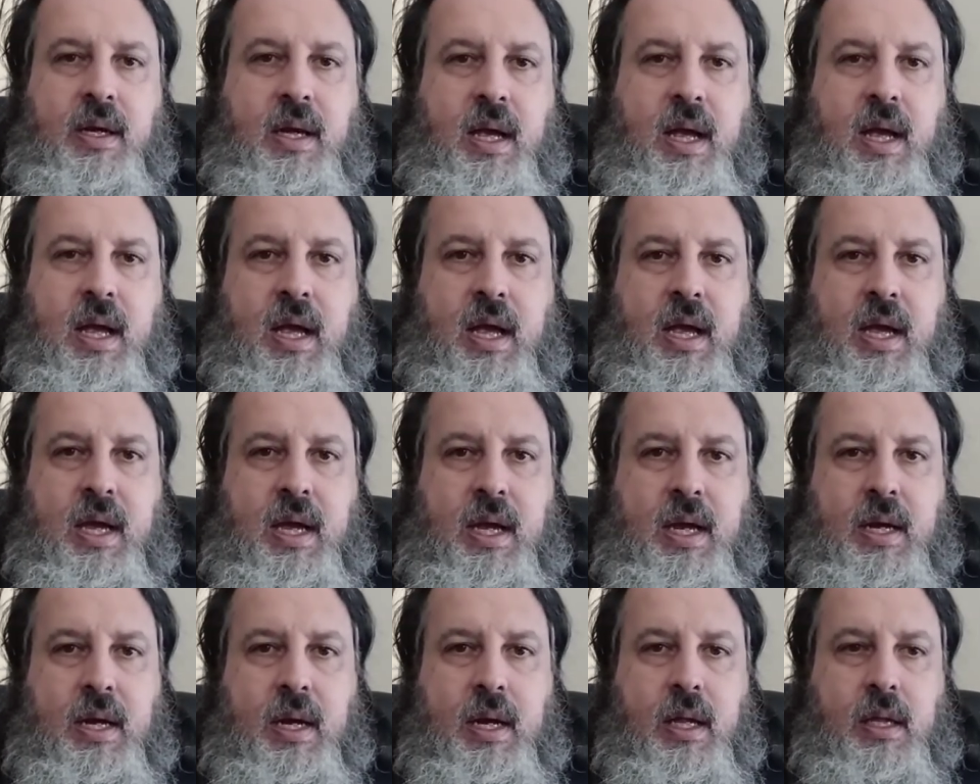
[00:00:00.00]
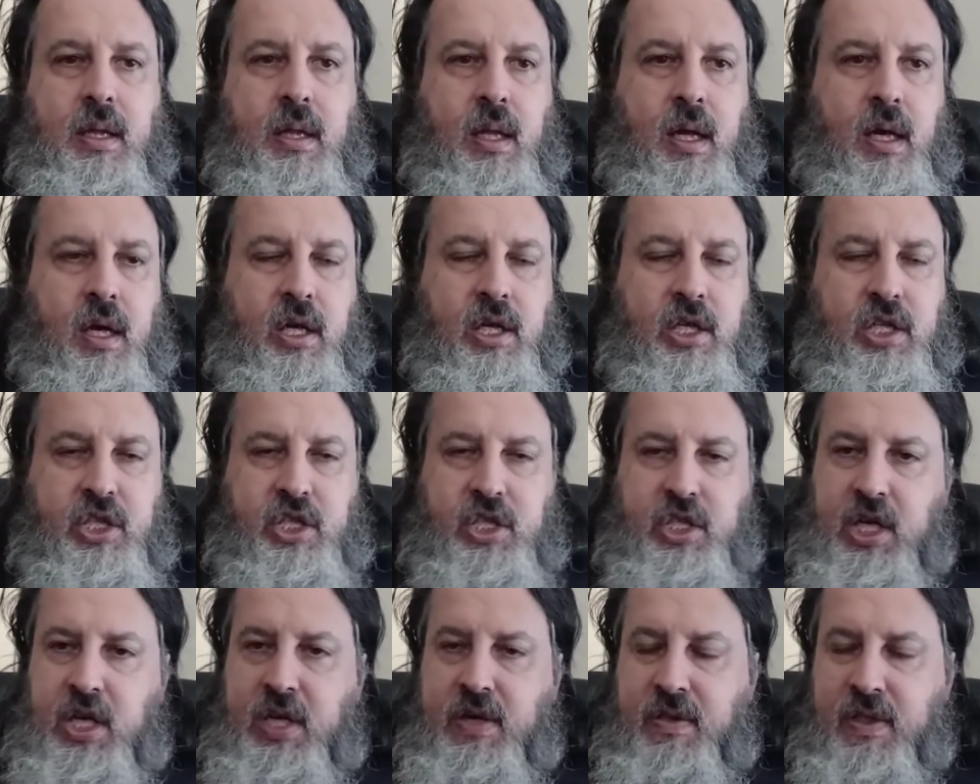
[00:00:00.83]
And a large
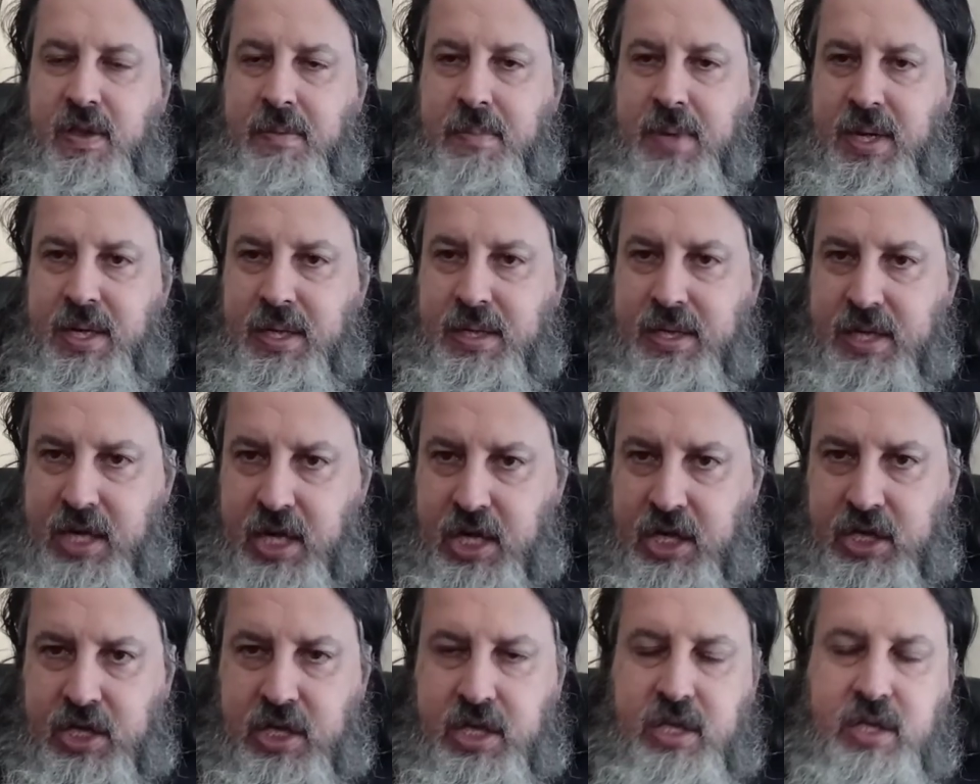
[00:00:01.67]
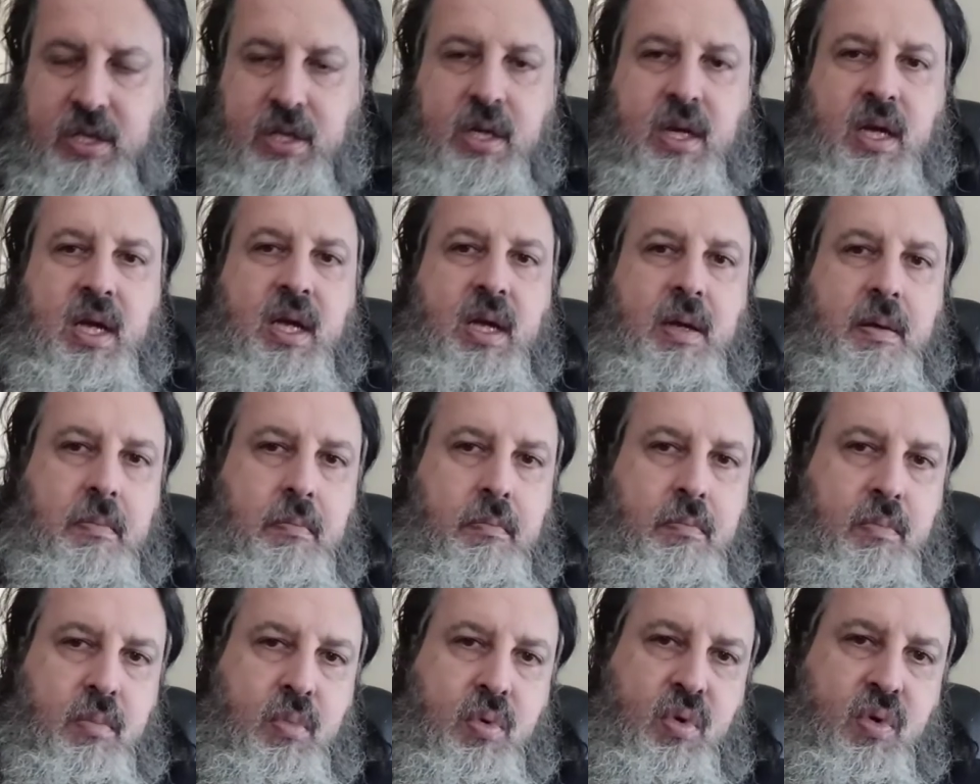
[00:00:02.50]
chunk of the meditations
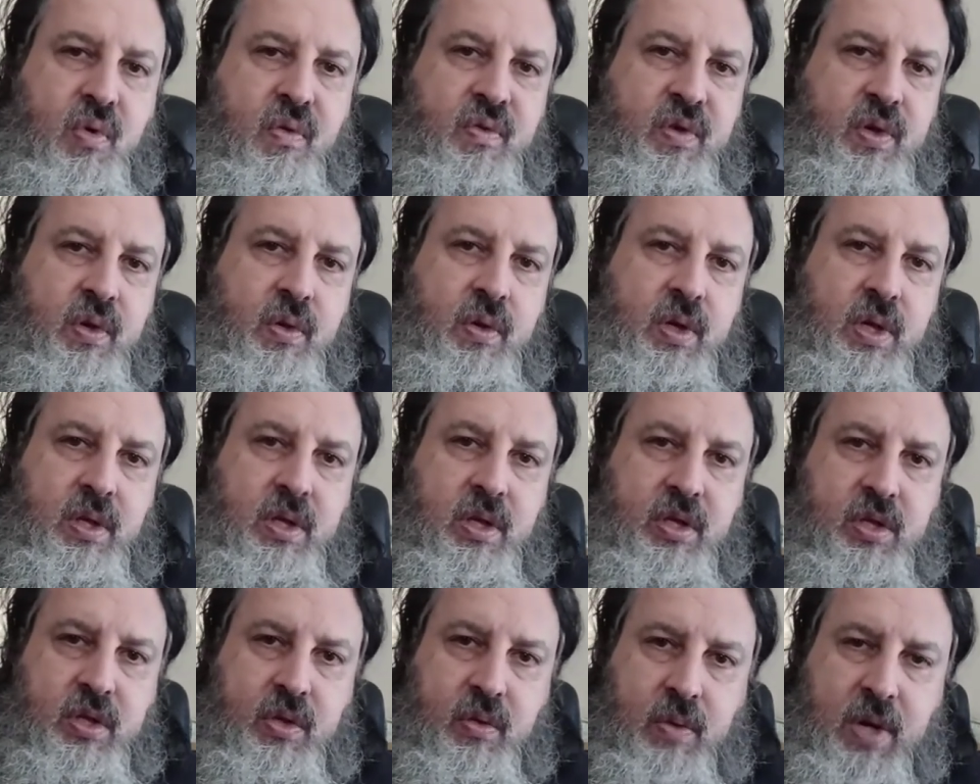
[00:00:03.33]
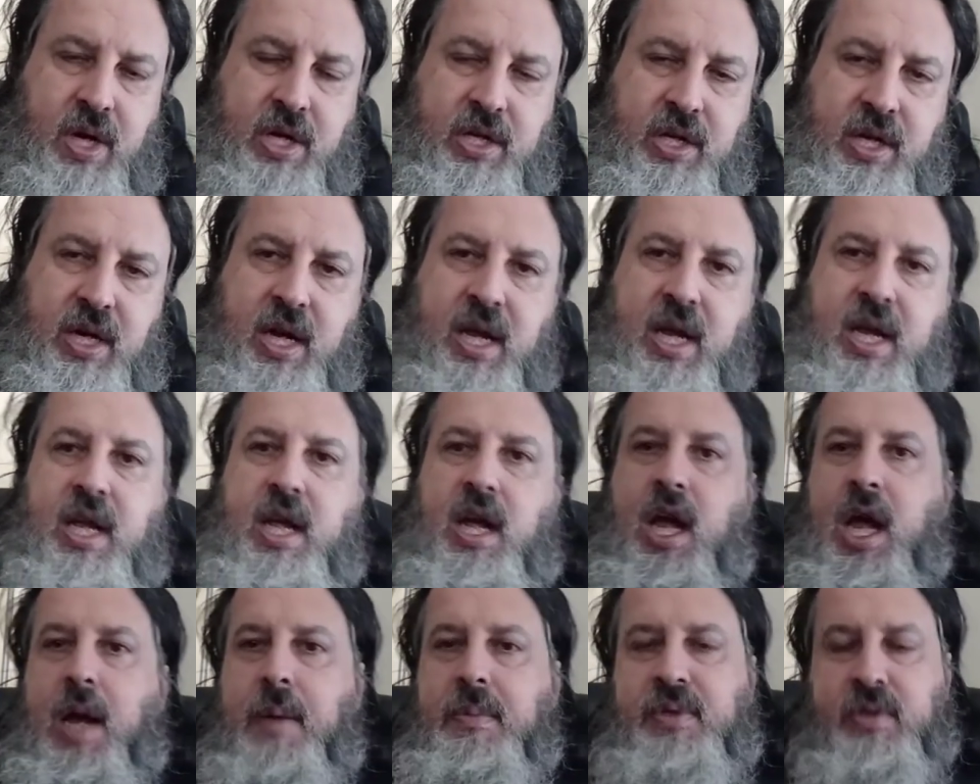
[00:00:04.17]
move you in this direction. It
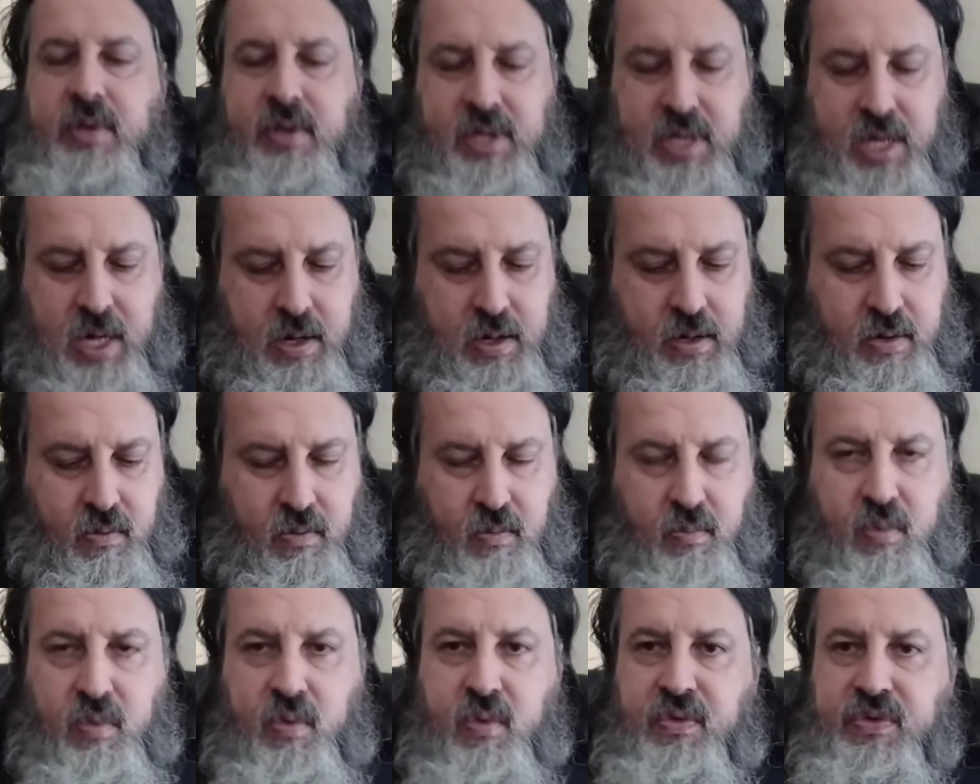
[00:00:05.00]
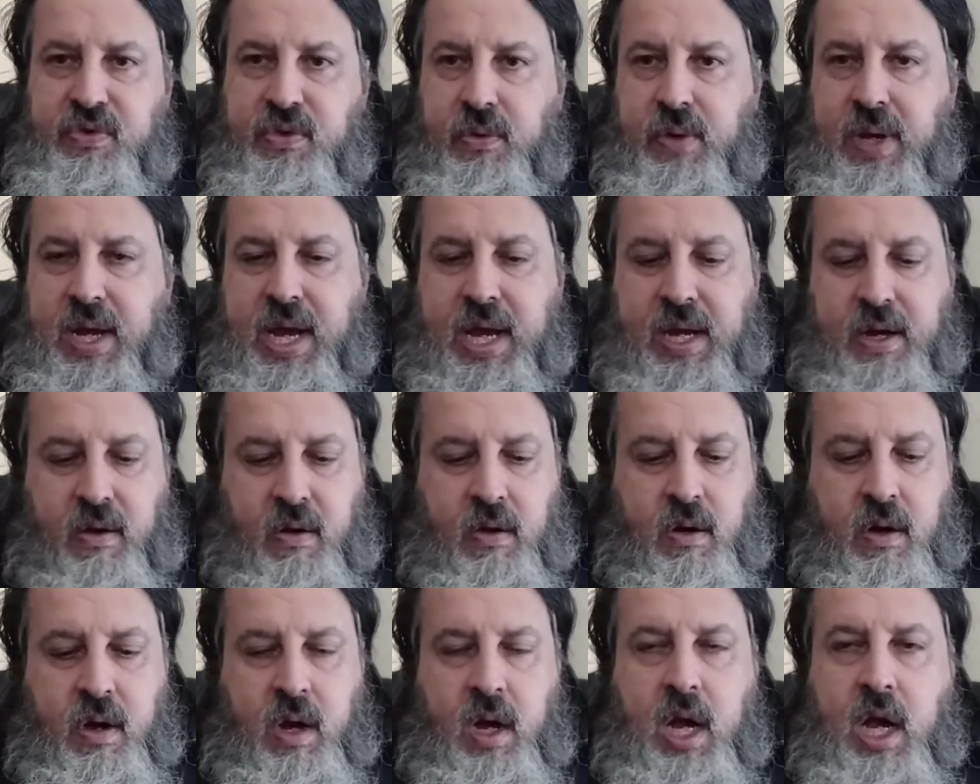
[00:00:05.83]
calms you down. It removes your
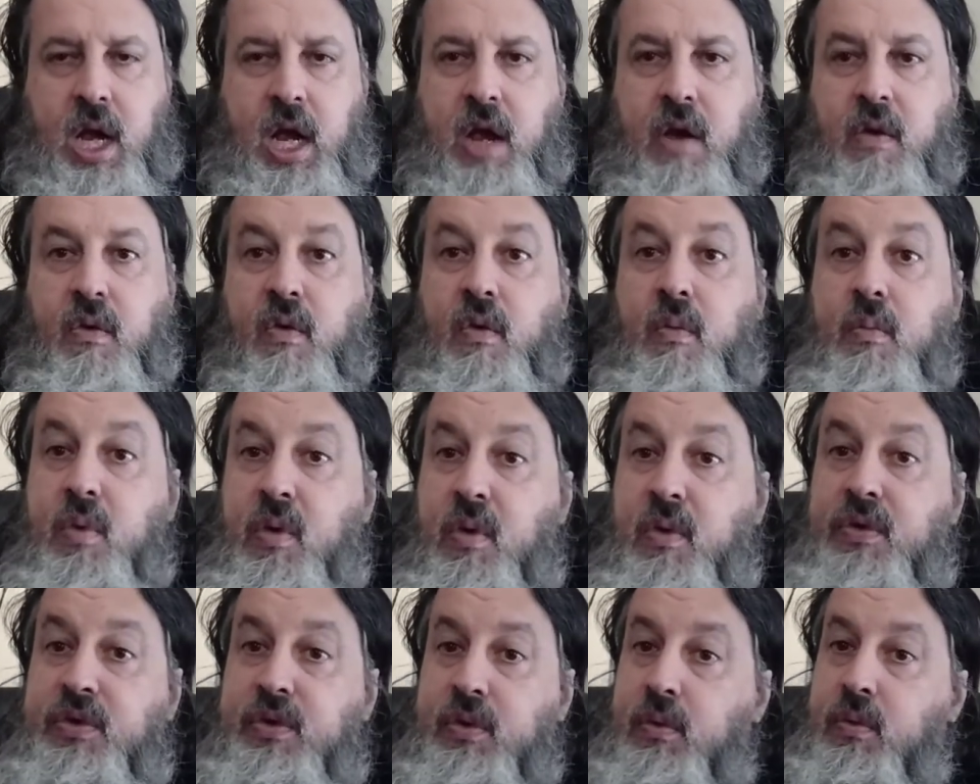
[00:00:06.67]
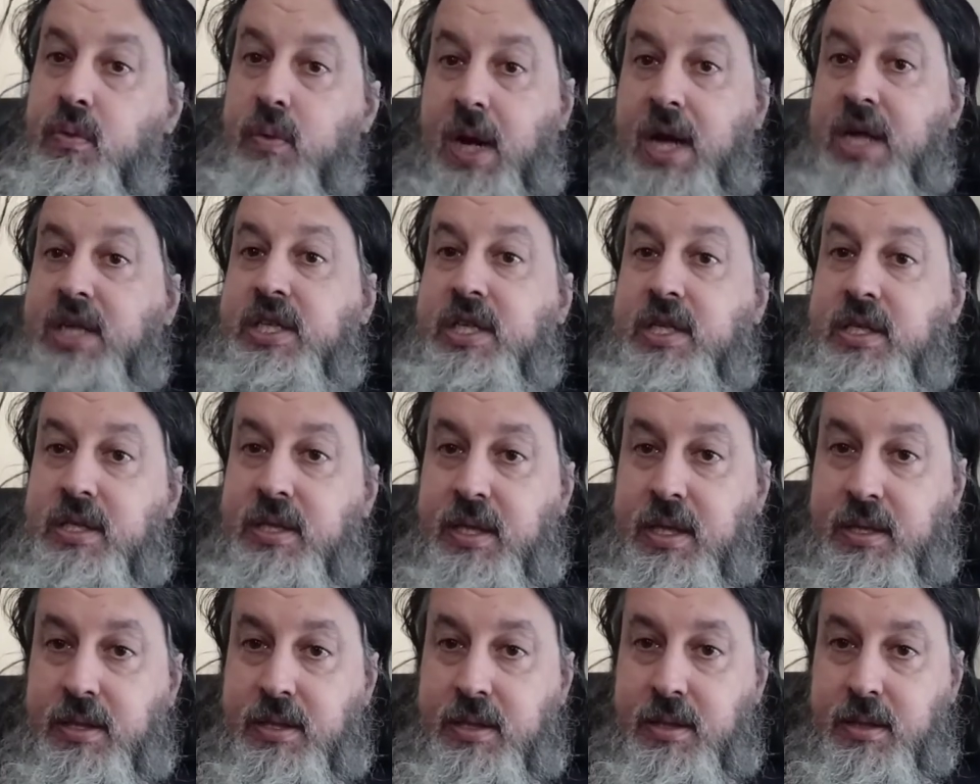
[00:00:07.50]
anger. It removes your
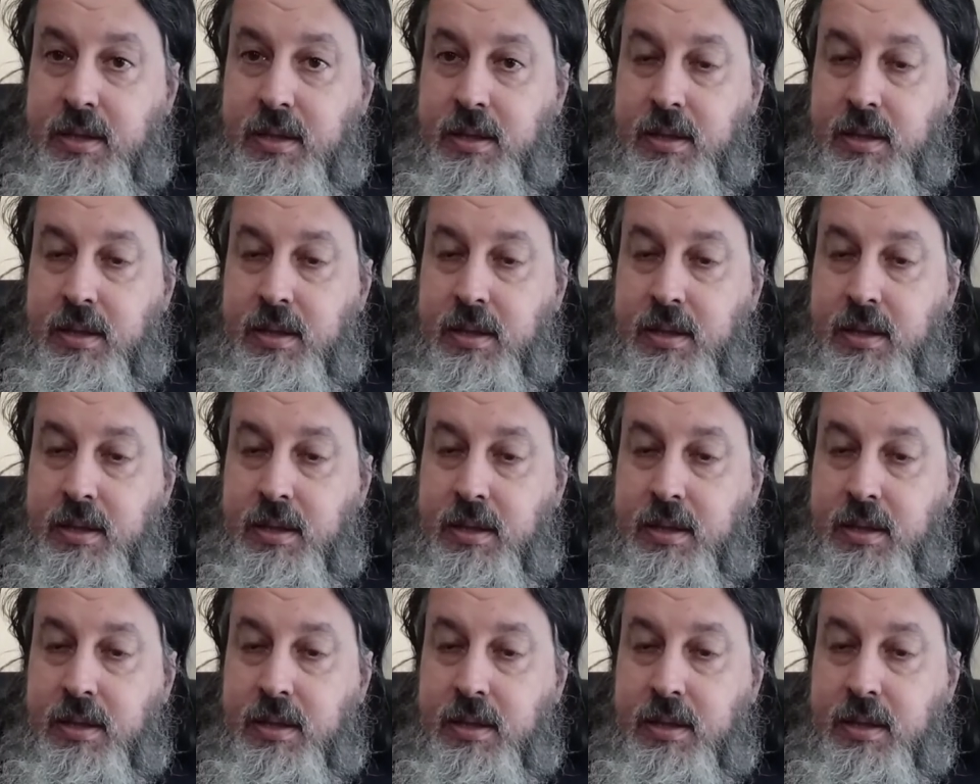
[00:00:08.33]
righteousness.